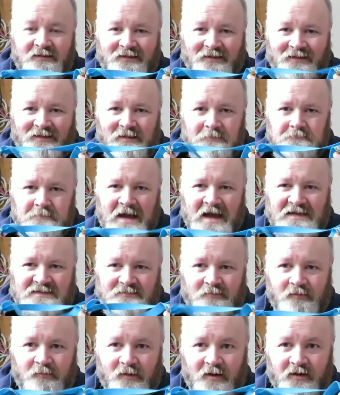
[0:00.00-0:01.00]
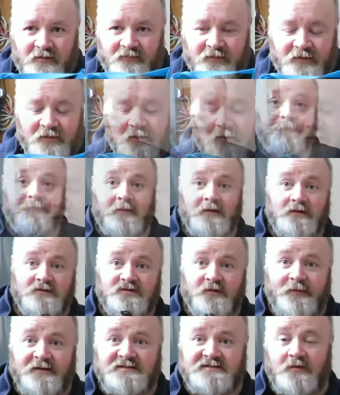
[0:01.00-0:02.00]
to get the maximum out of it.
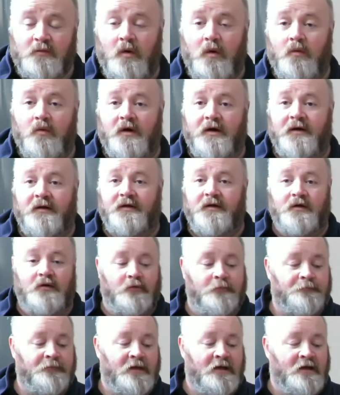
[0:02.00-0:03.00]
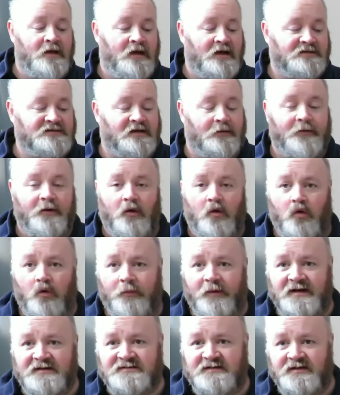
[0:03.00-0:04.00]
So basically what we're gonna do is I'm gonna
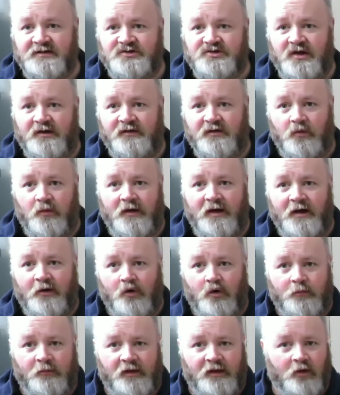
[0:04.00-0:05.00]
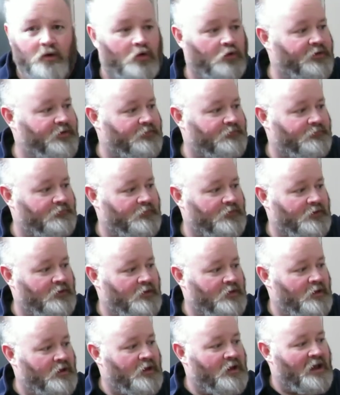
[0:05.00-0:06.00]
hold my slingshot the way I normally hold it.
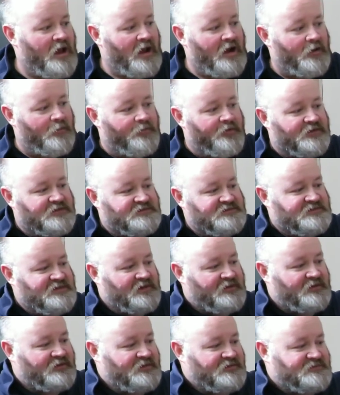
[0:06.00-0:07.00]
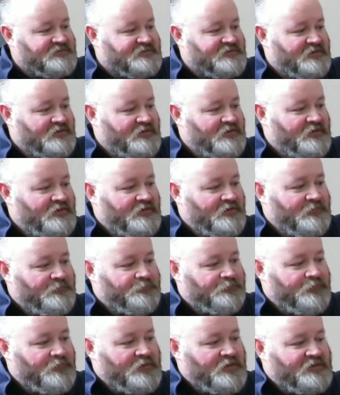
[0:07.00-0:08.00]
And I'm gonna stick this
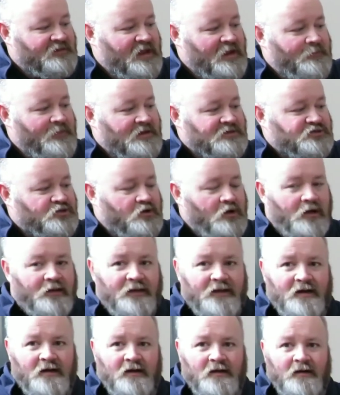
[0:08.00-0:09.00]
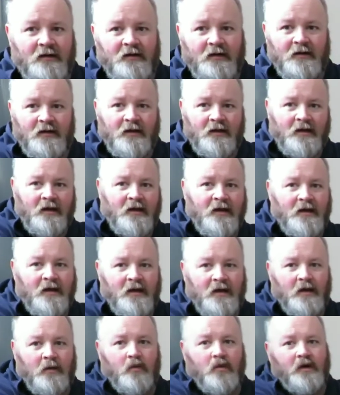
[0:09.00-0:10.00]
tape measure on there.
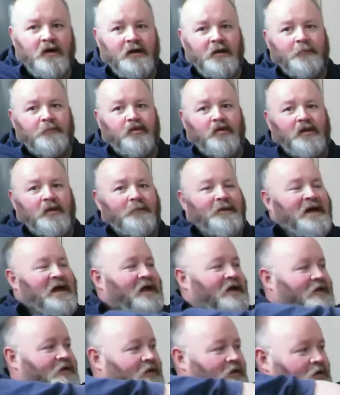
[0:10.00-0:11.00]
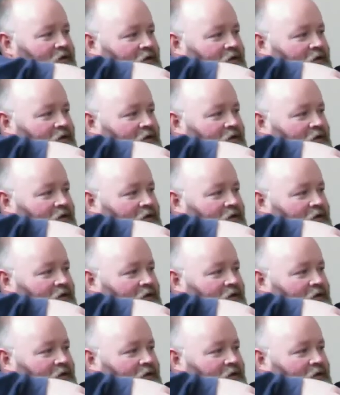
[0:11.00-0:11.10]
We're gonna pull it back,